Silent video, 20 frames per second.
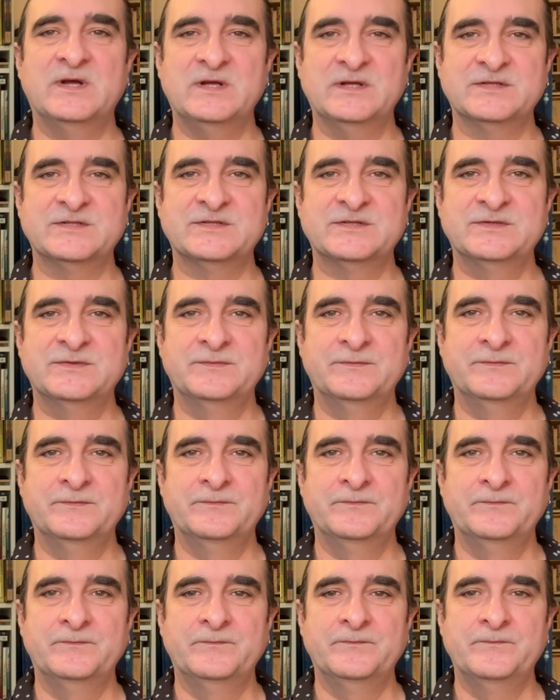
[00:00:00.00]
us,
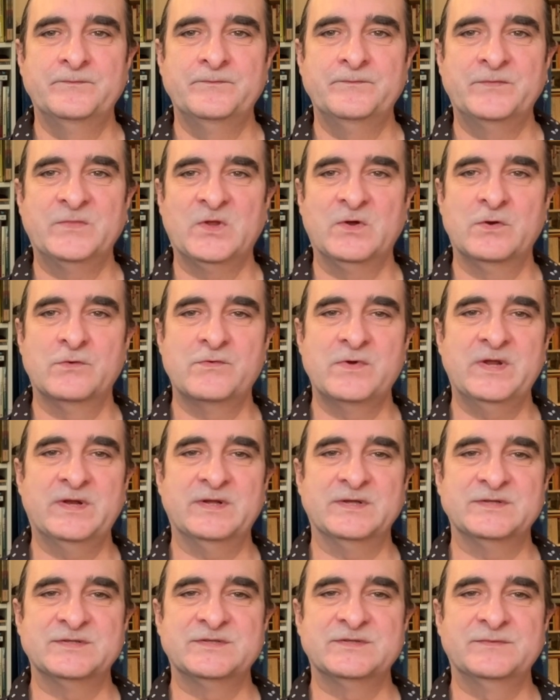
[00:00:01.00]
her
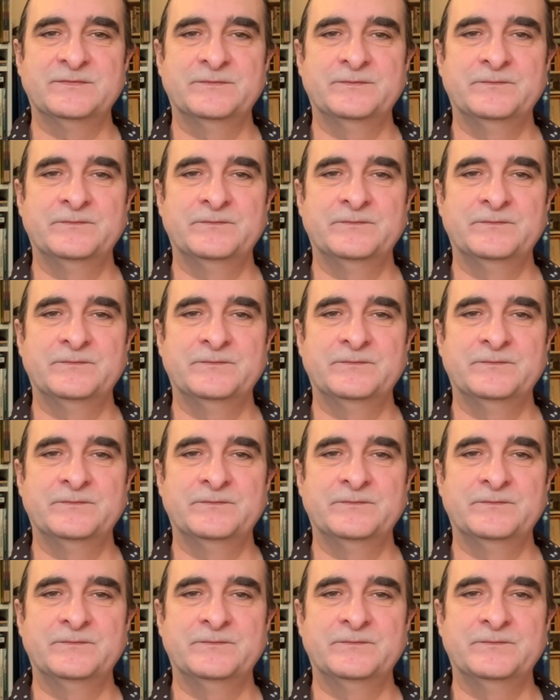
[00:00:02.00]
readers,